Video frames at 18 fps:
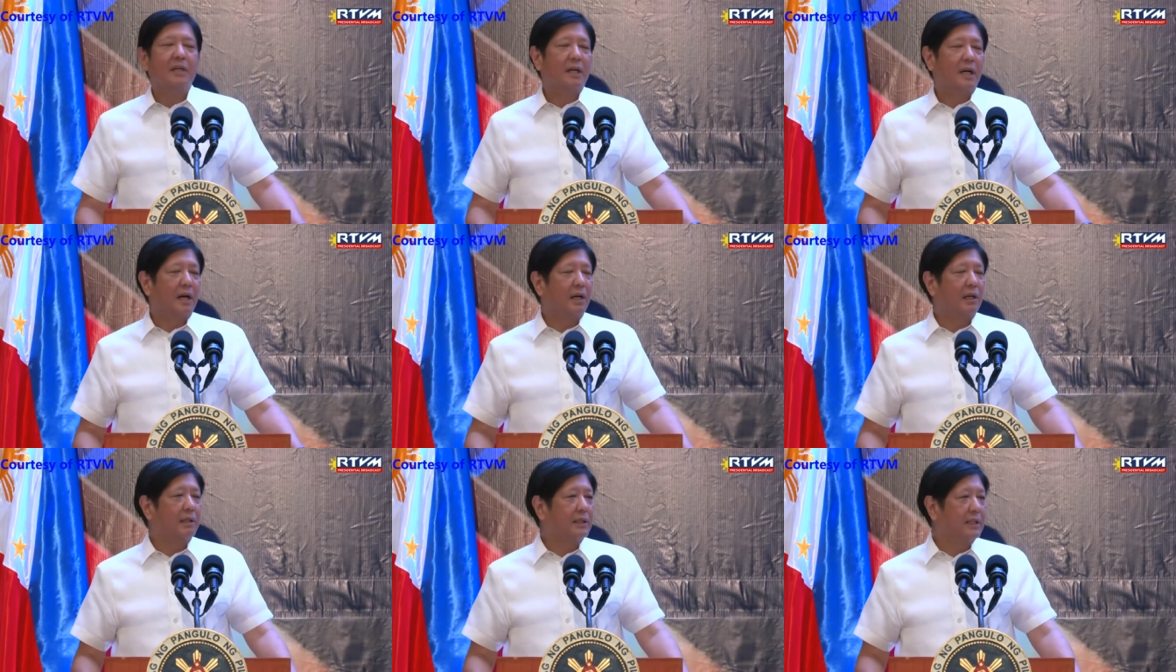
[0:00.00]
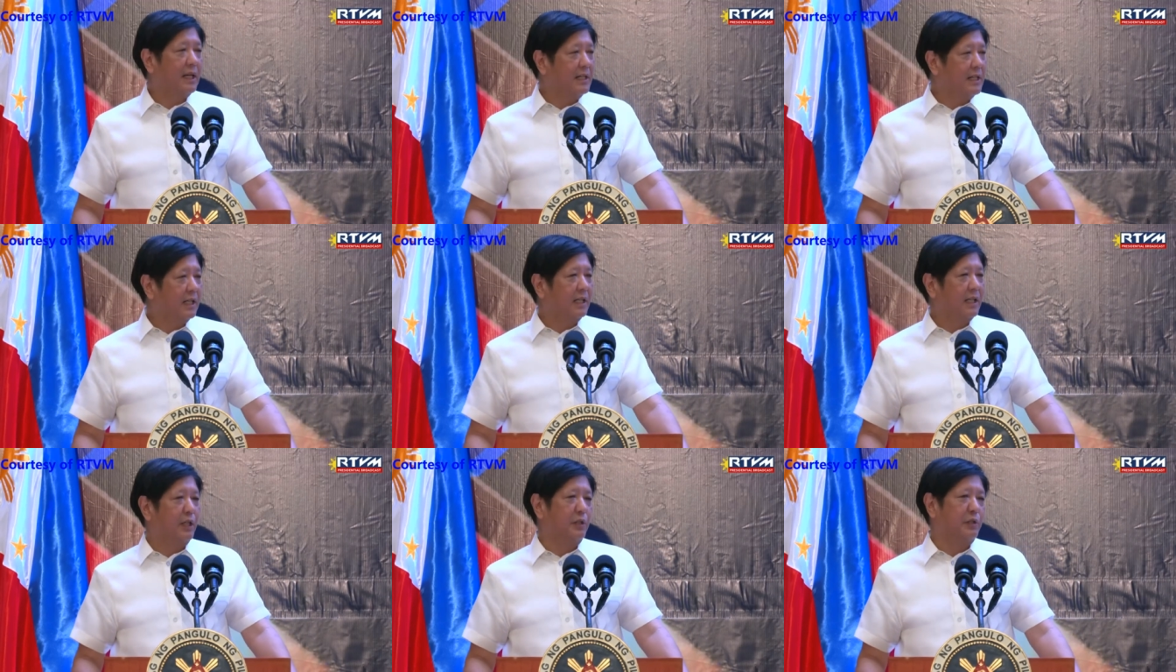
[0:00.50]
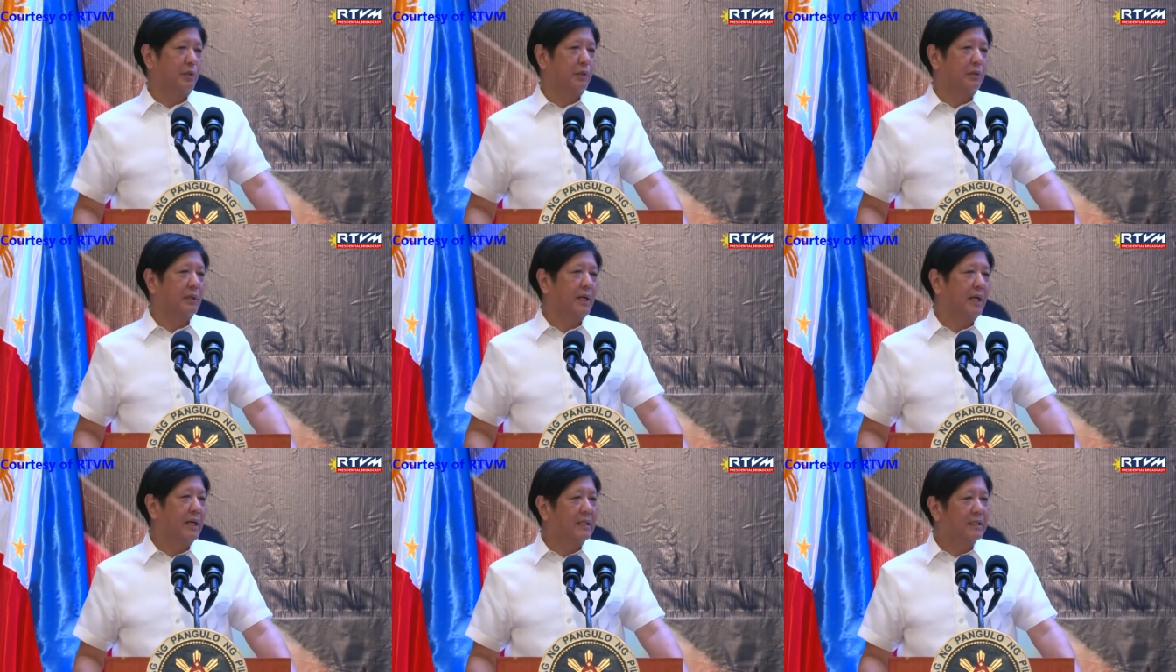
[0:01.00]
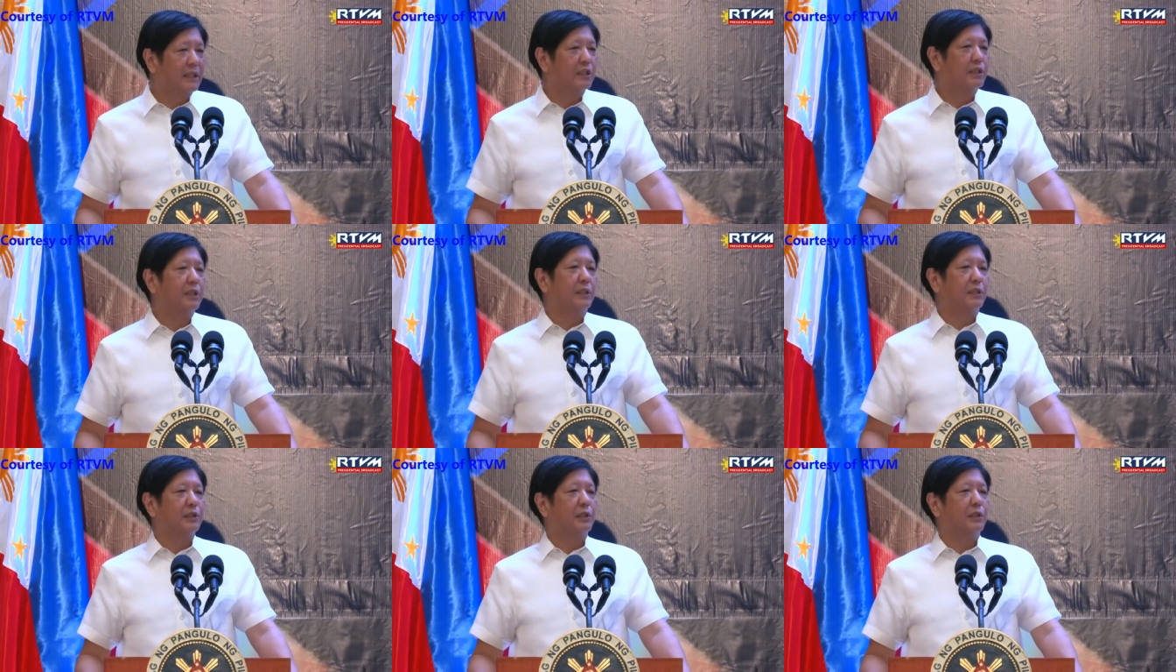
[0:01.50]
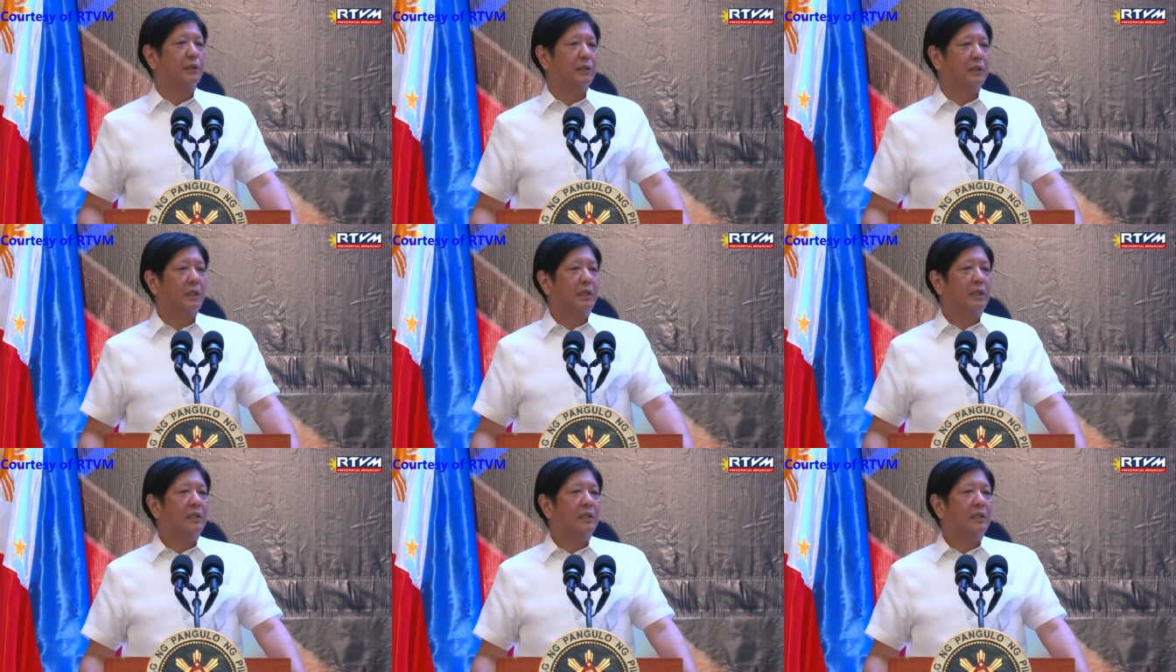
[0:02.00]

our dedication and attention